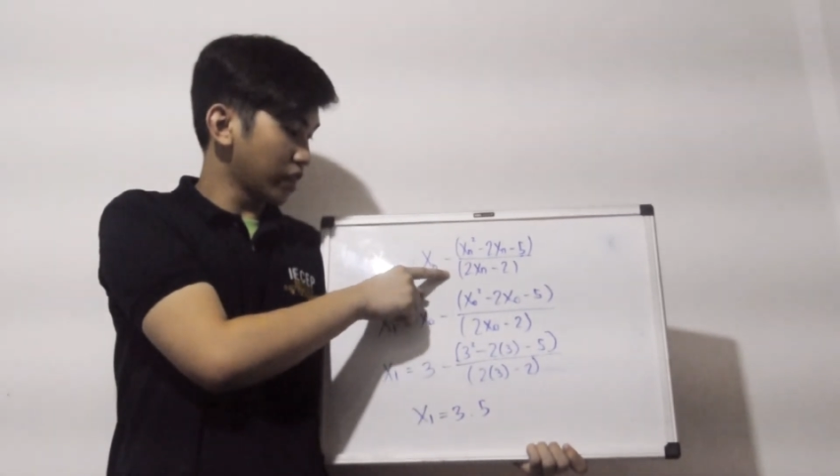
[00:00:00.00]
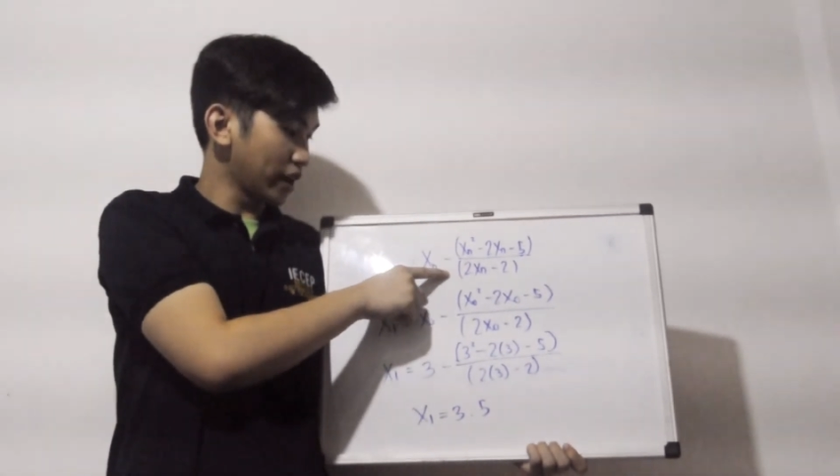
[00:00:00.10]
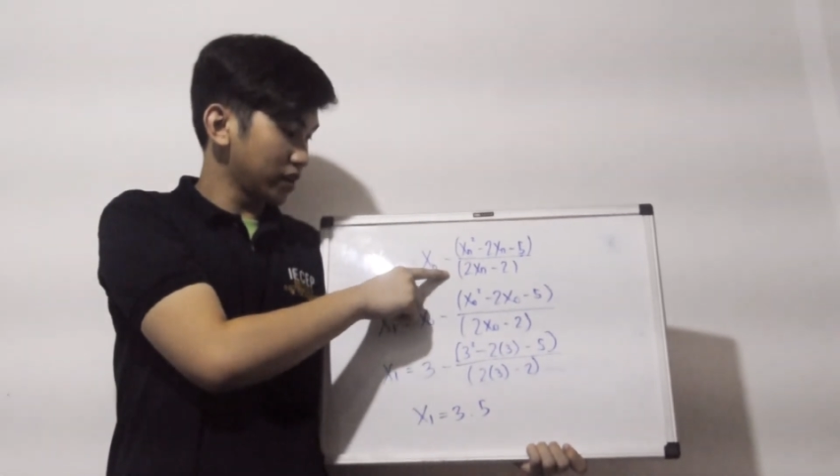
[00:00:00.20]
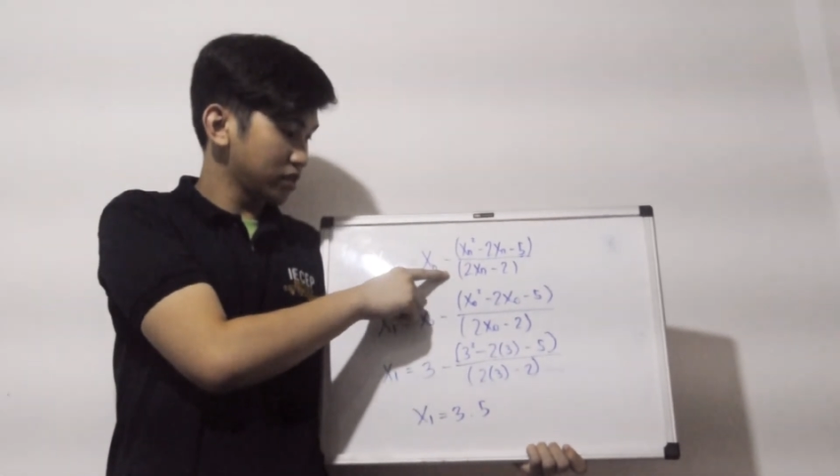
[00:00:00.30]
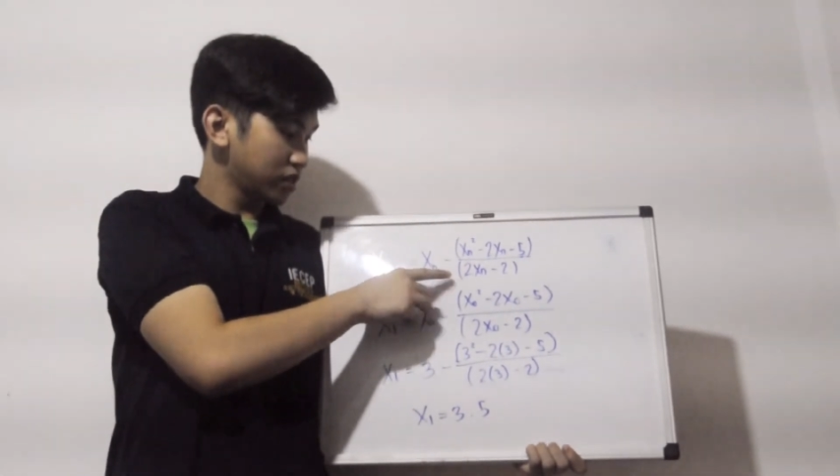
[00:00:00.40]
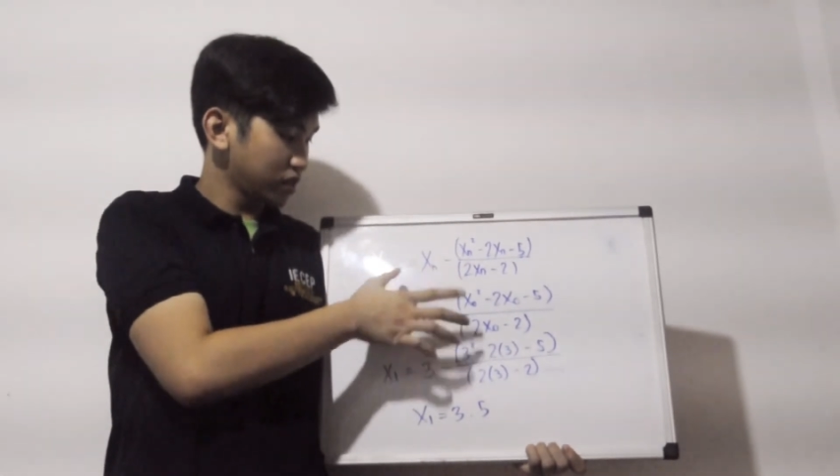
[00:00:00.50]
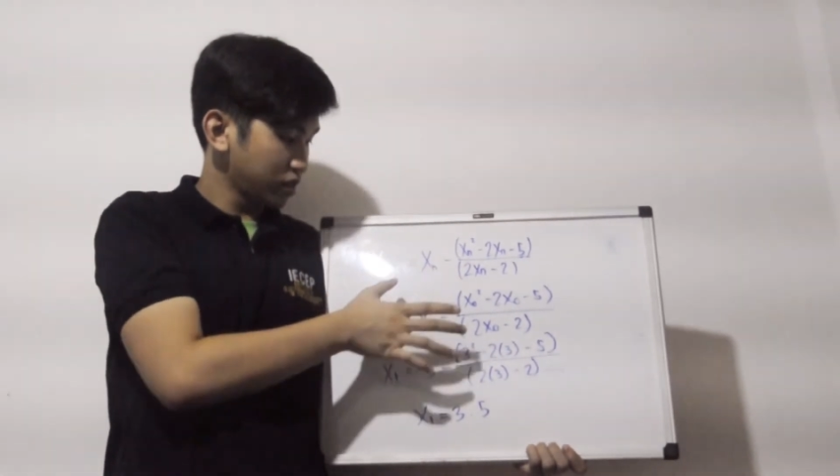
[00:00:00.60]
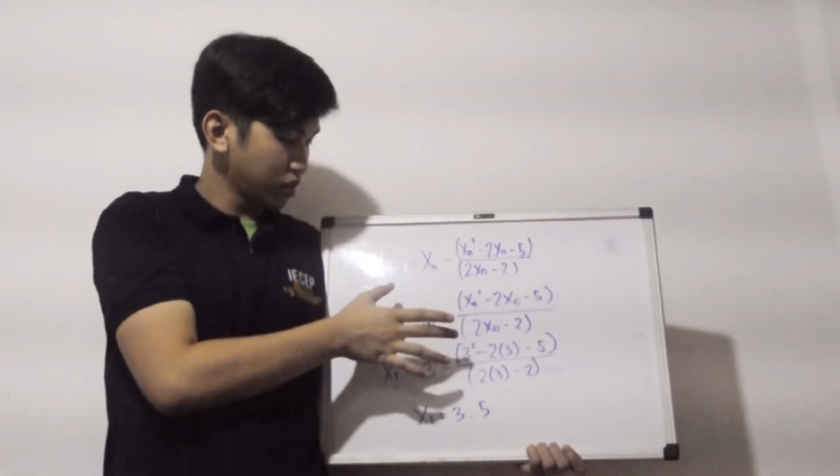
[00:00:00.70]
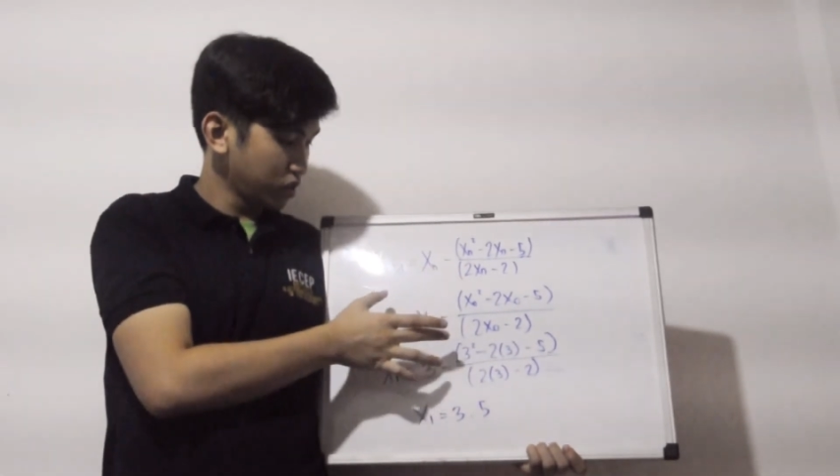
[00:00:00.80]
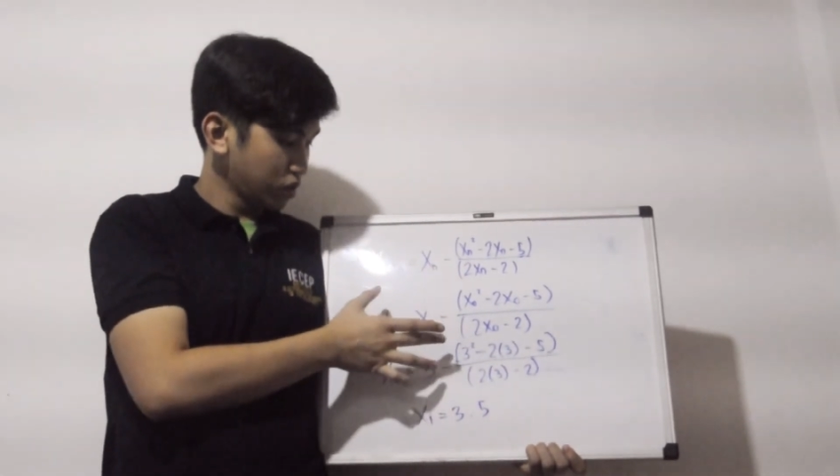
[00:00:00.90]
Next,
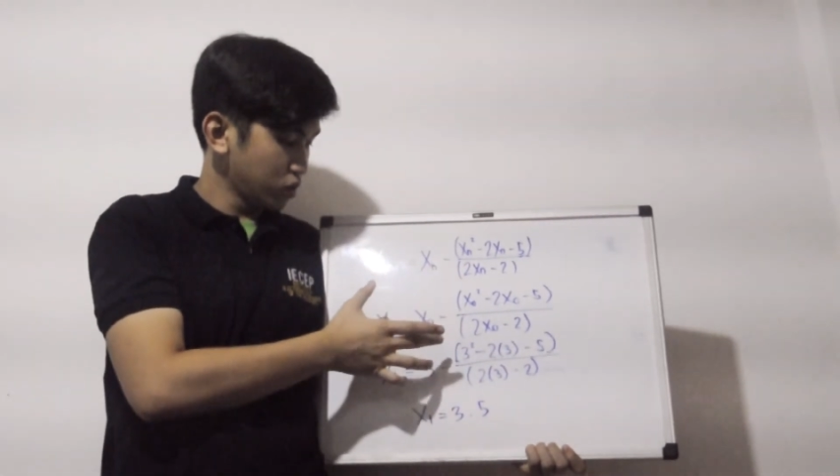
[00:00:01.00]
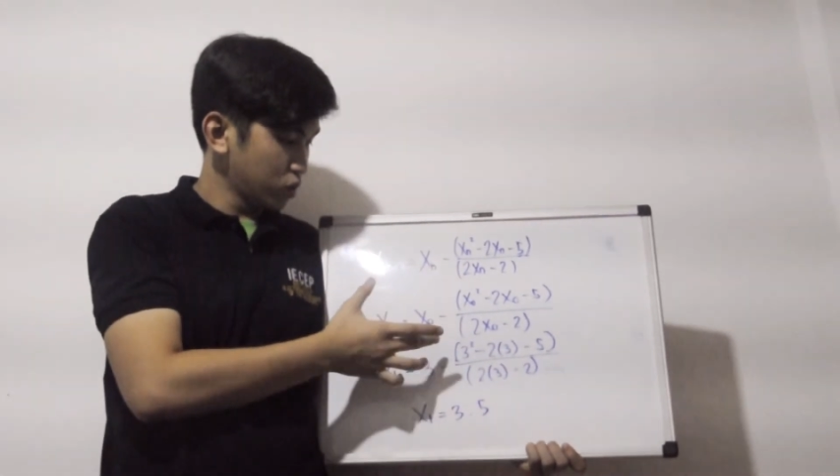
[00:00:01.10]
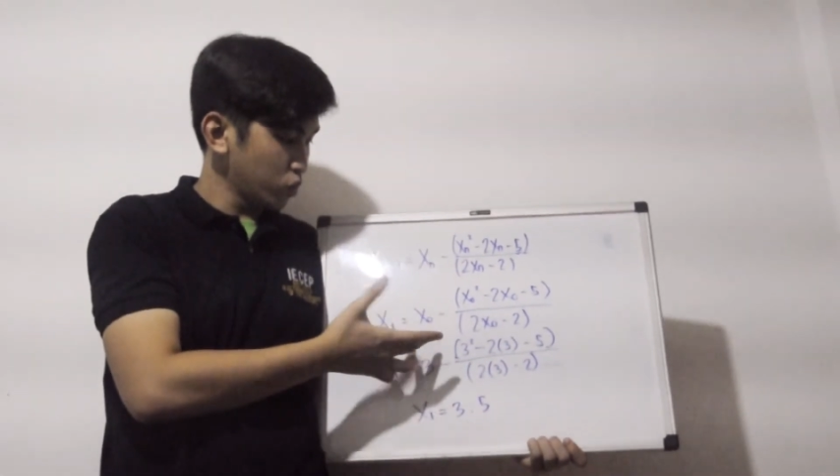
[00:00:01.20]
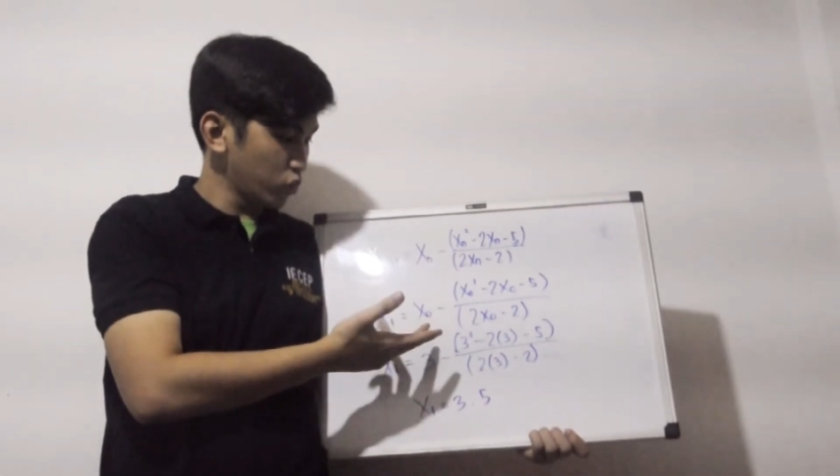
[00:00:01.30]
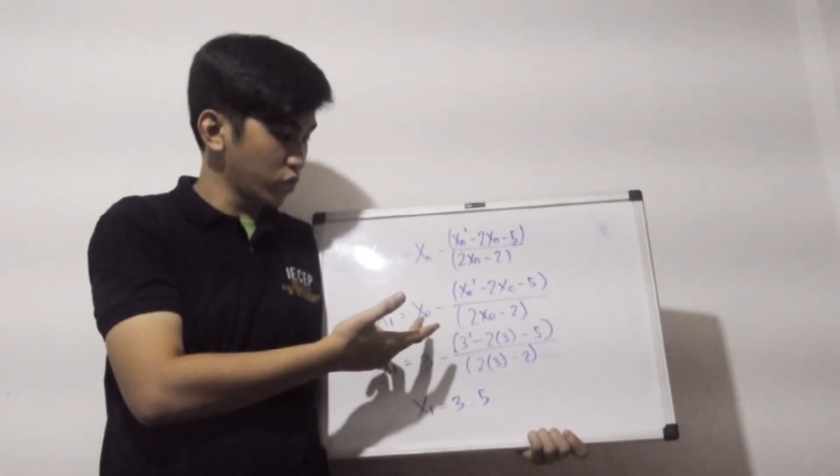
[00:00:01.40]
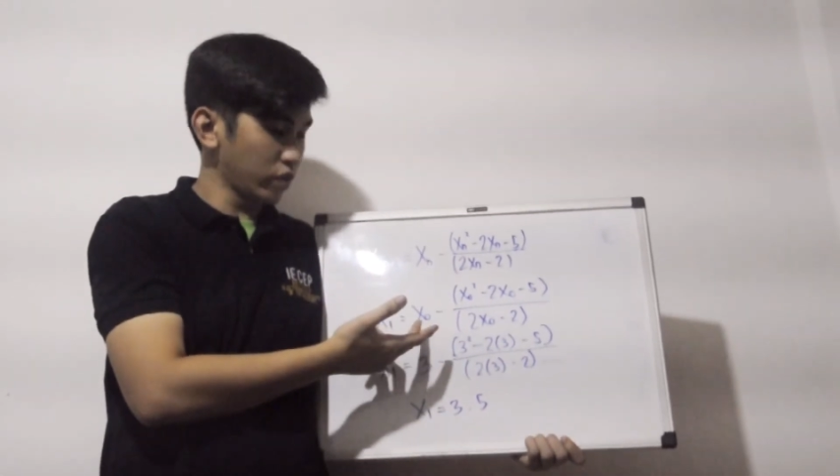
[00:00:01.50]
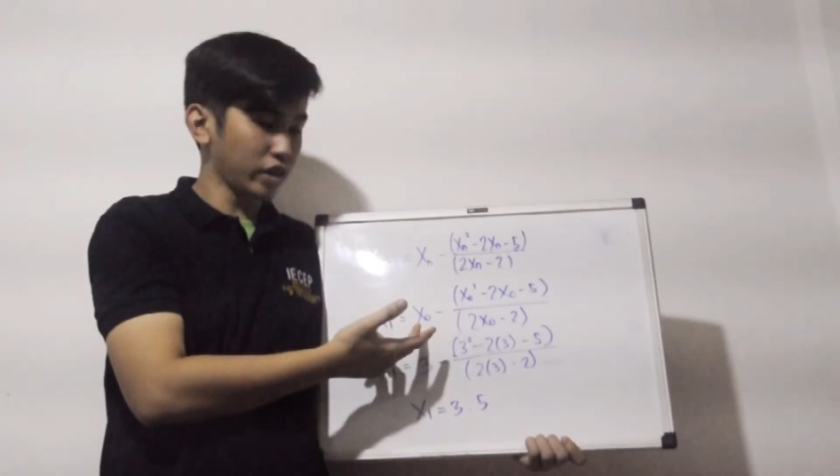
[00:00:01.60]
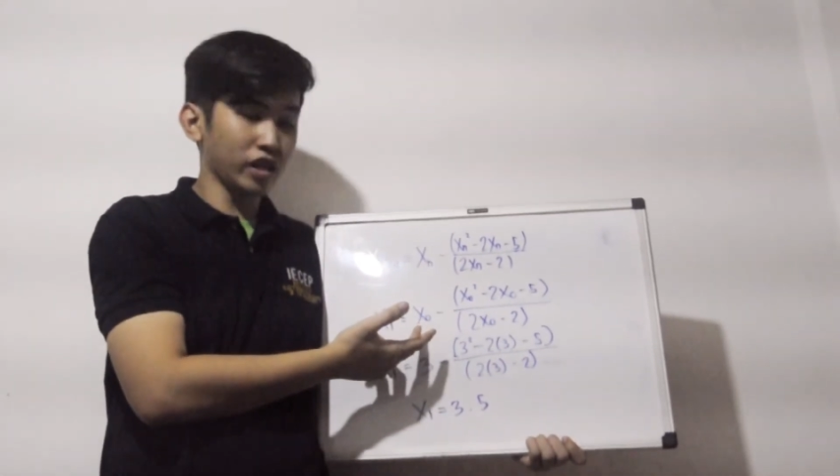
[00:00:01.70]
we will